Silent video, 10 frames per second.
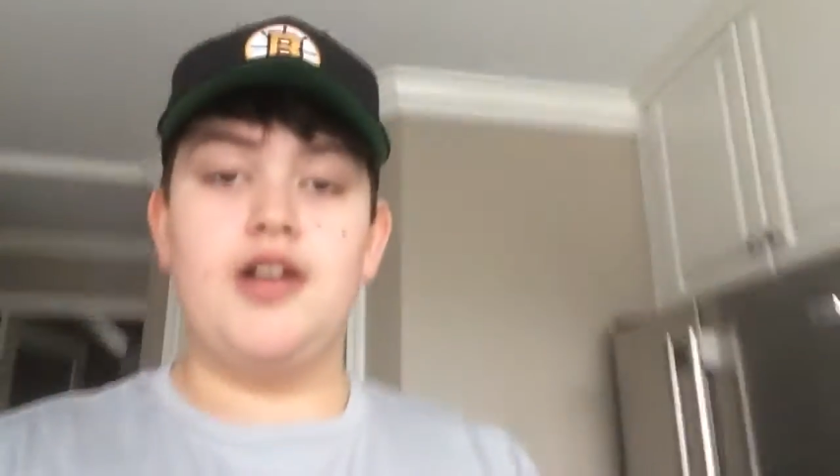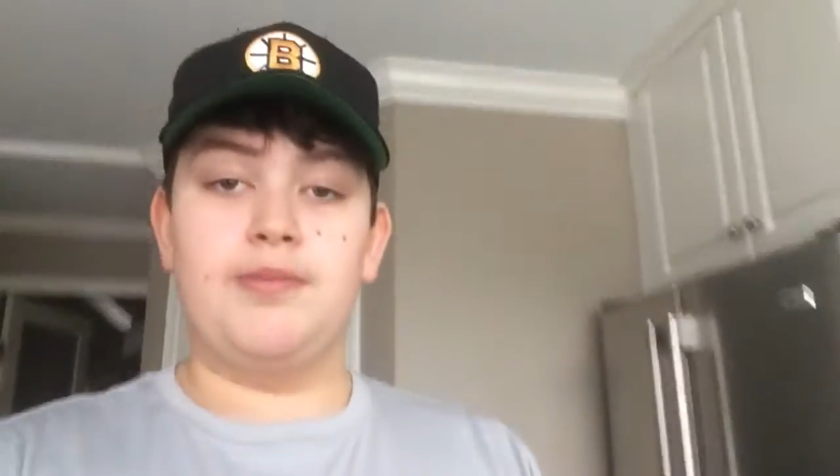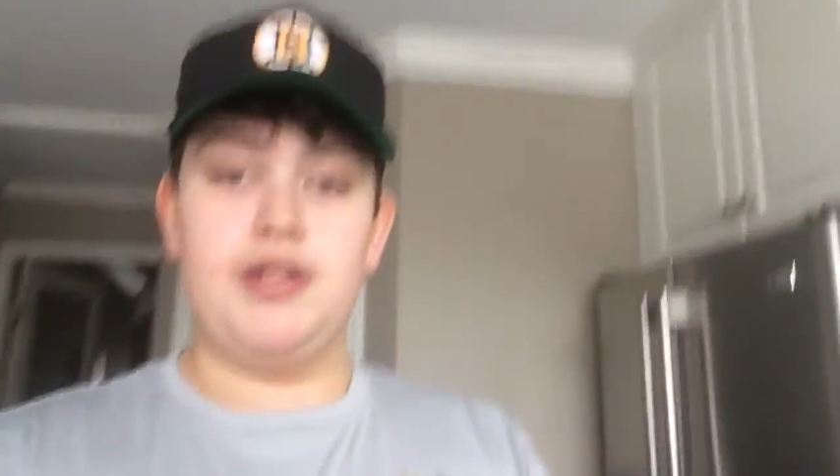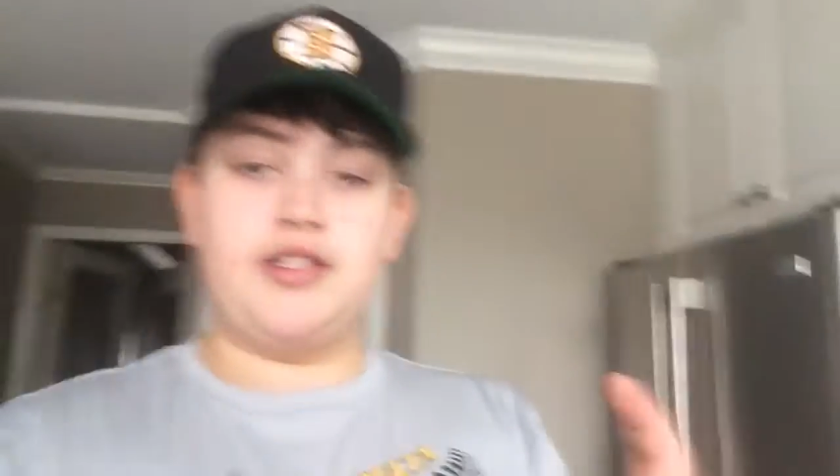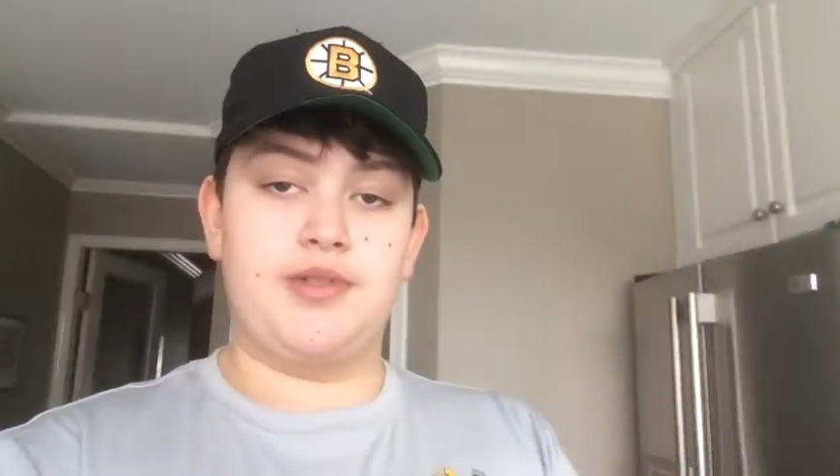
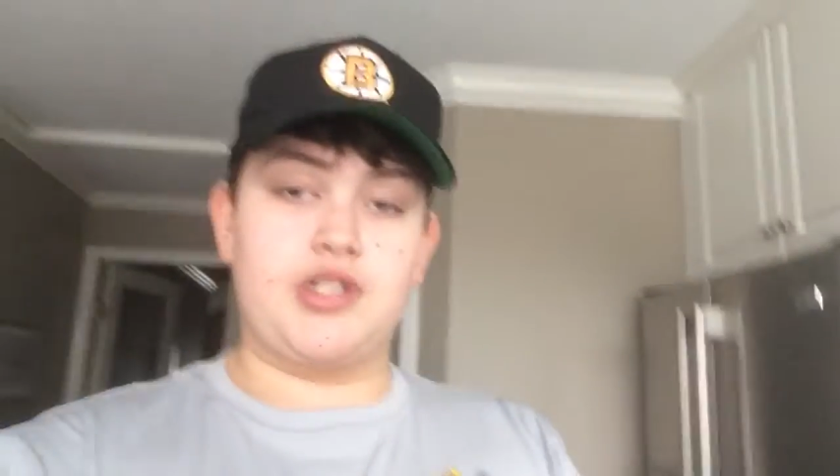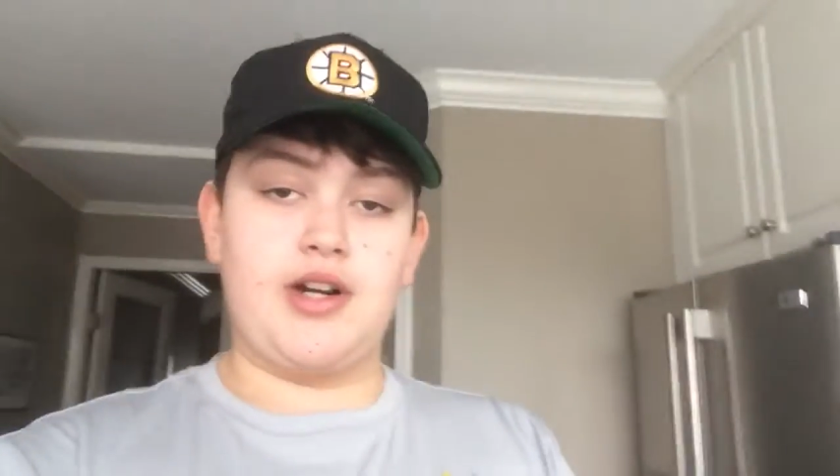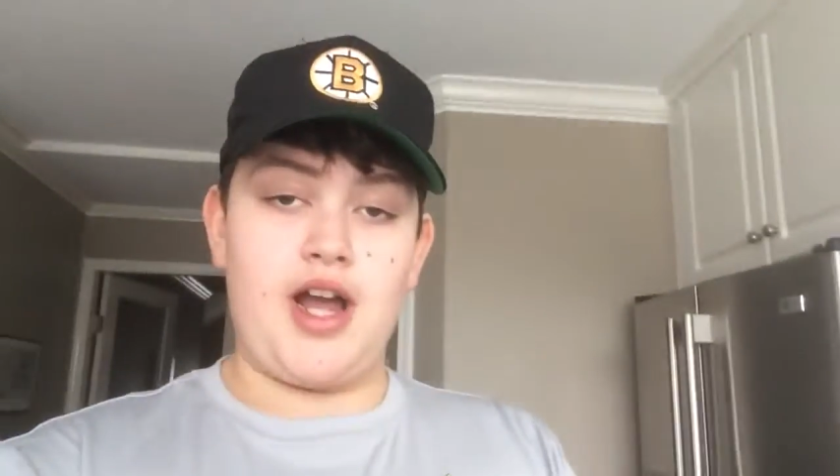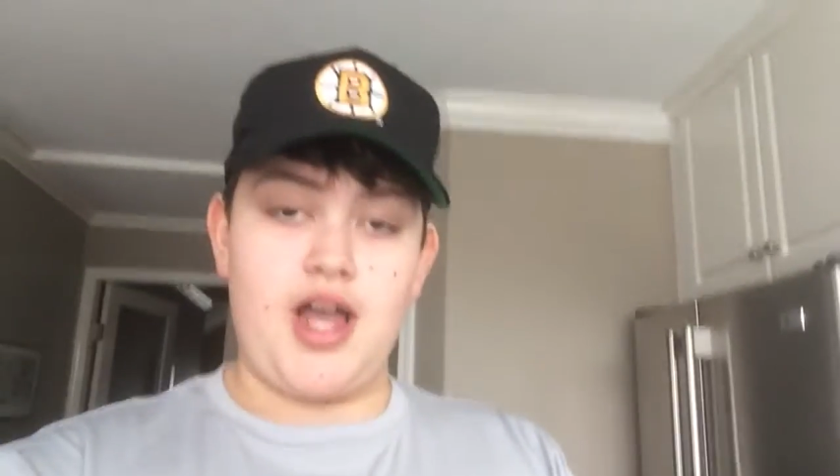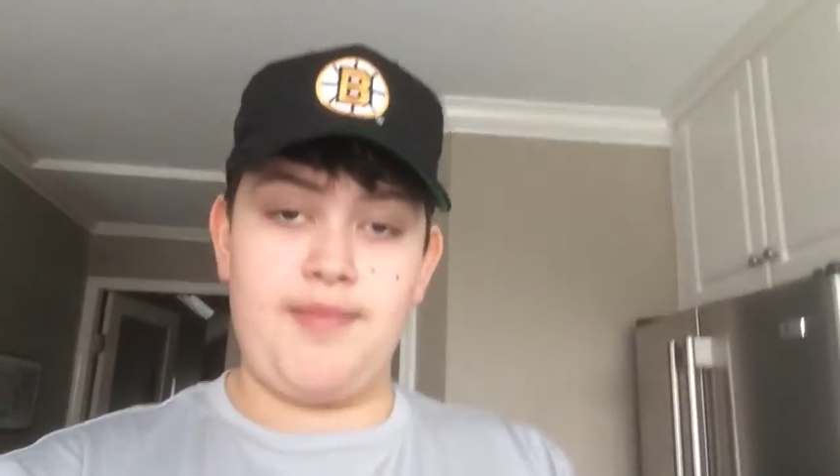Please
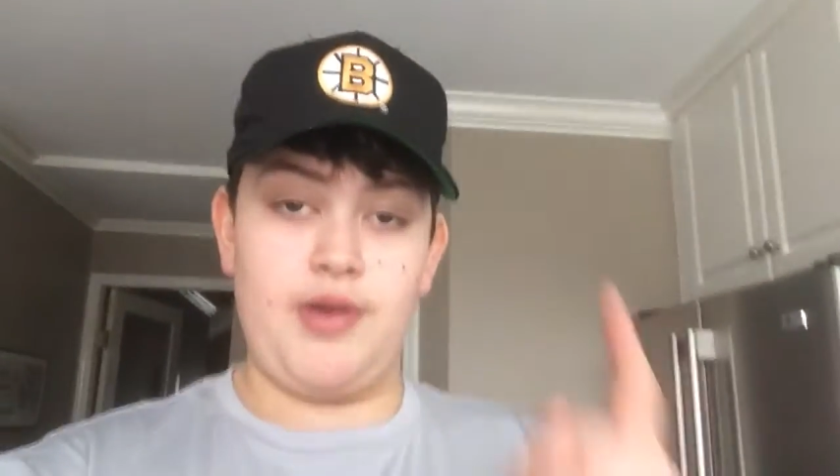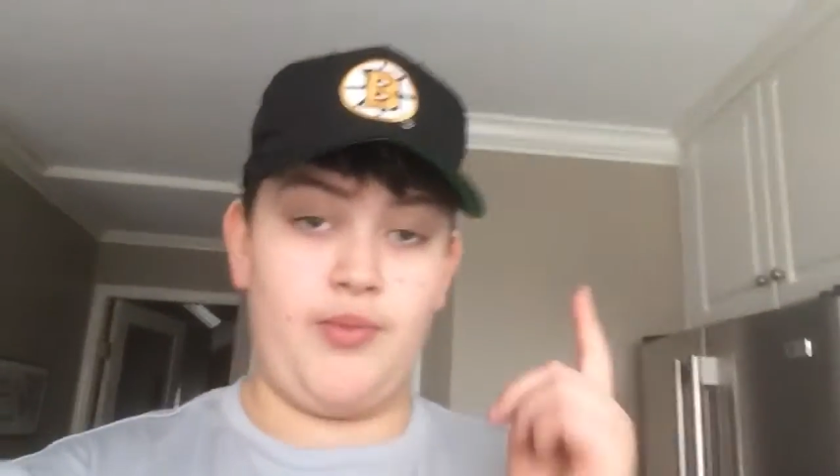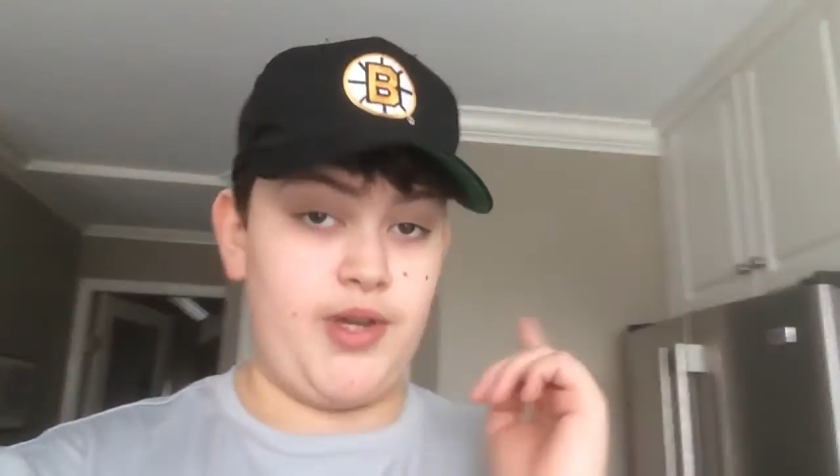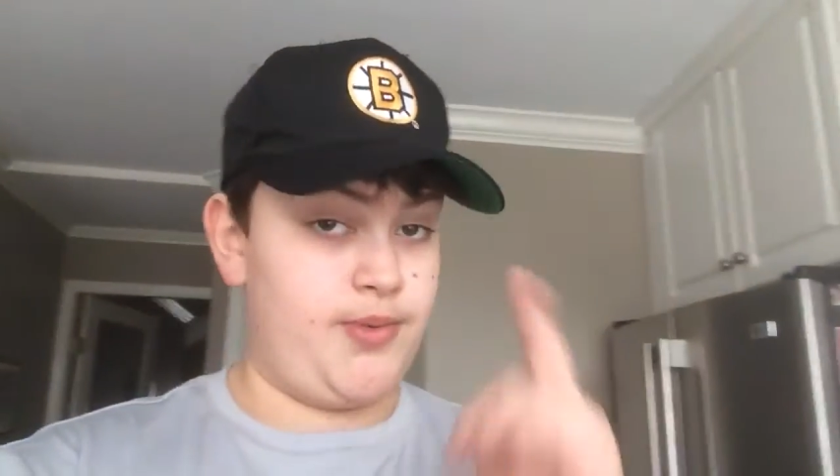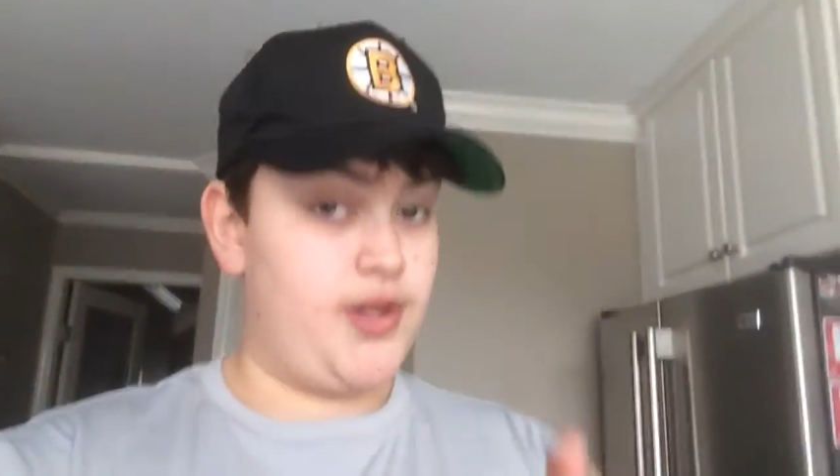subscribe,
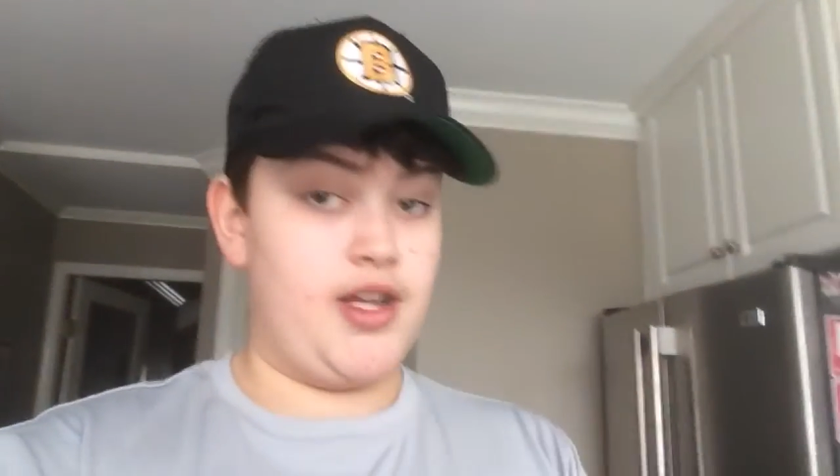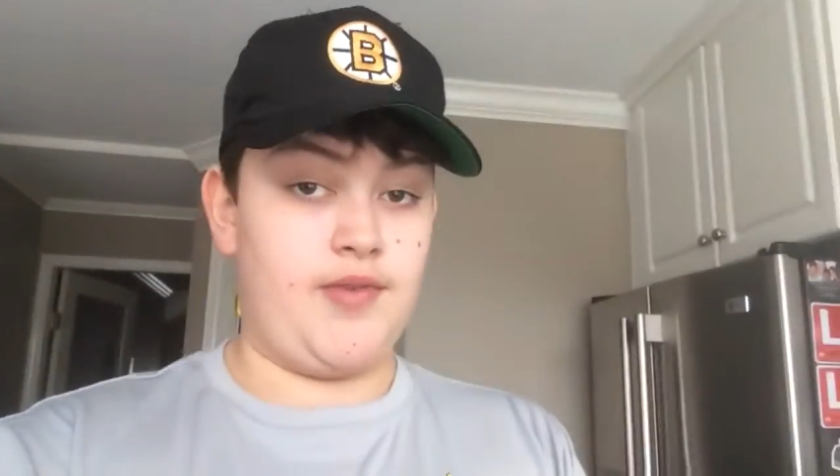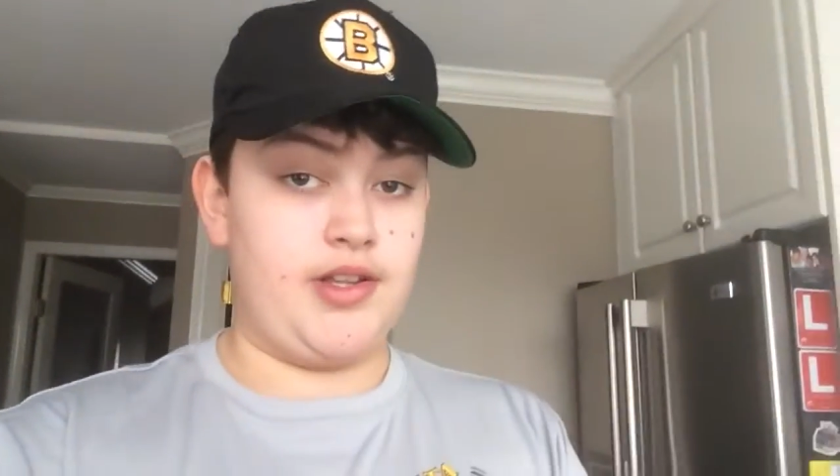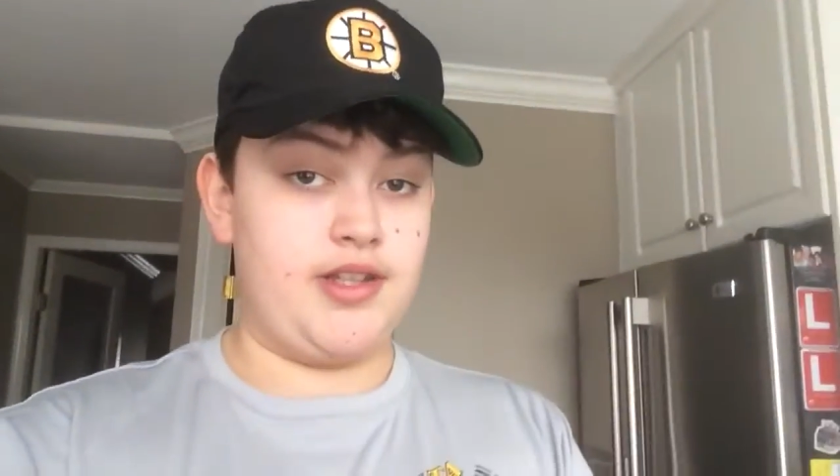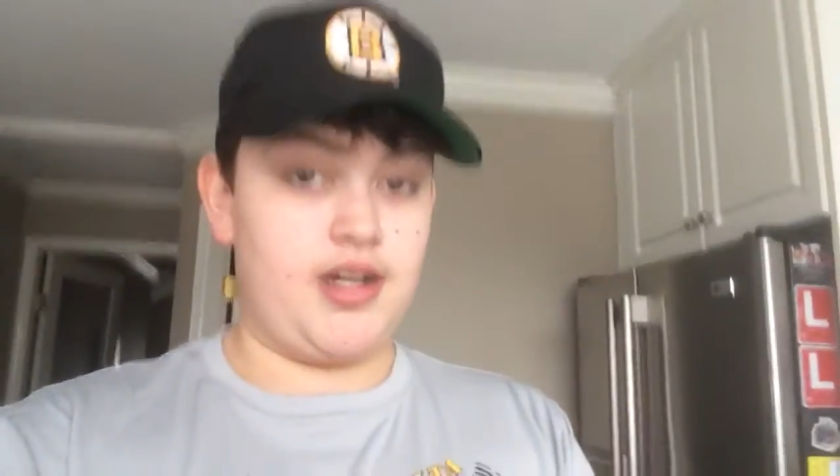and we will have
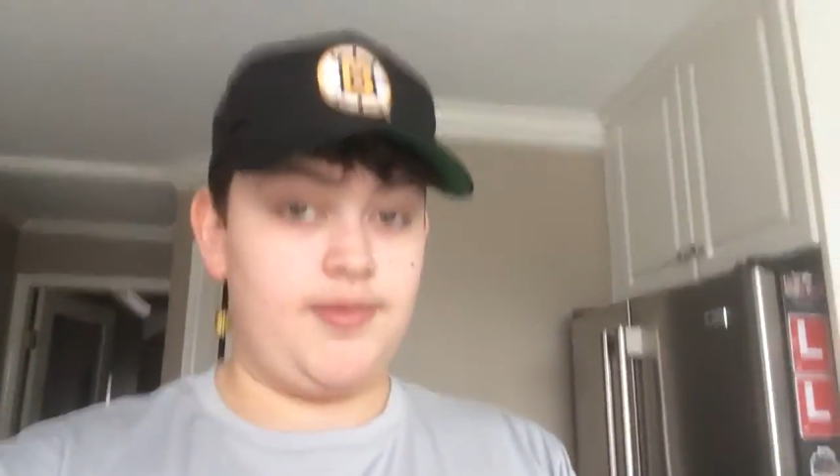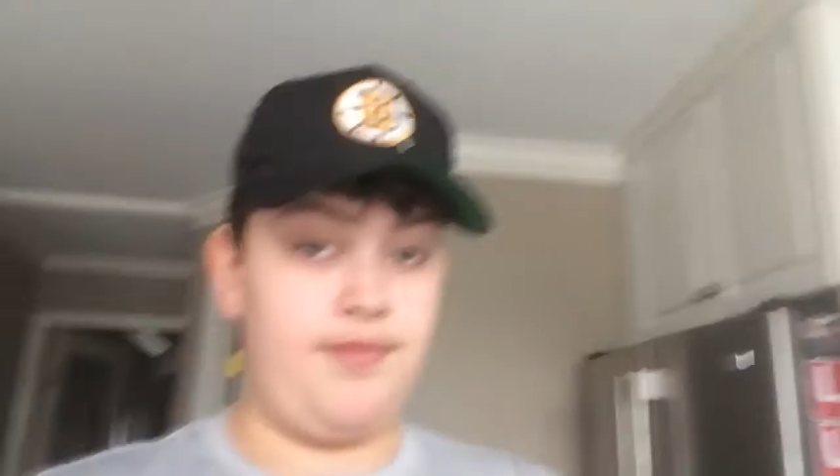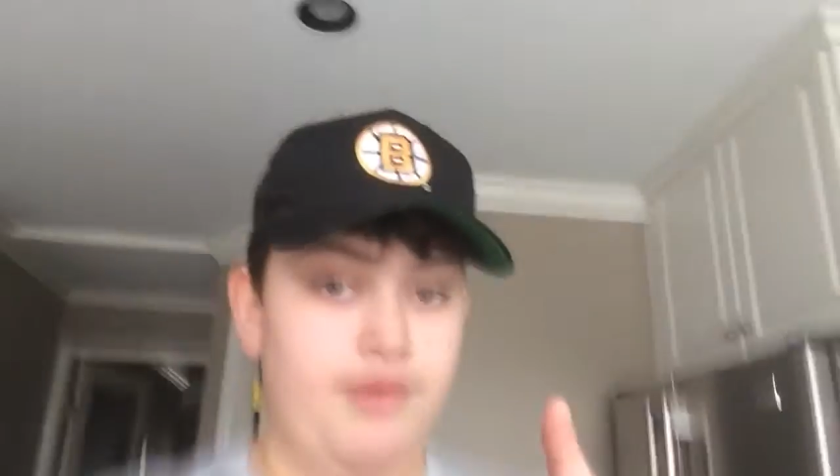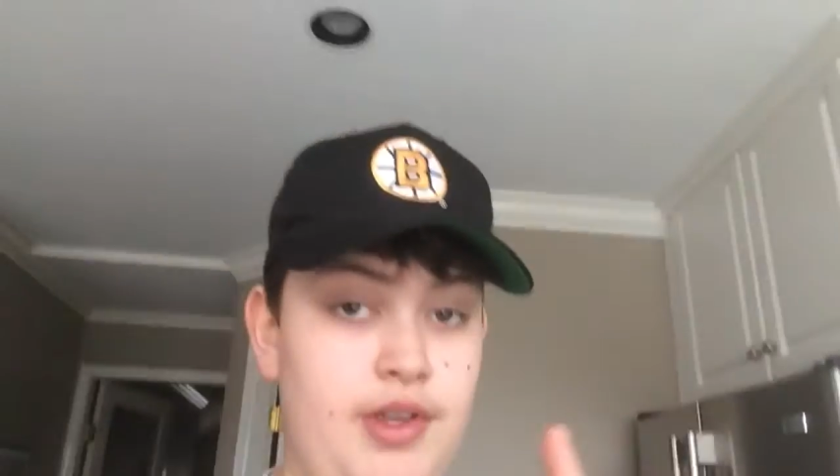a good time.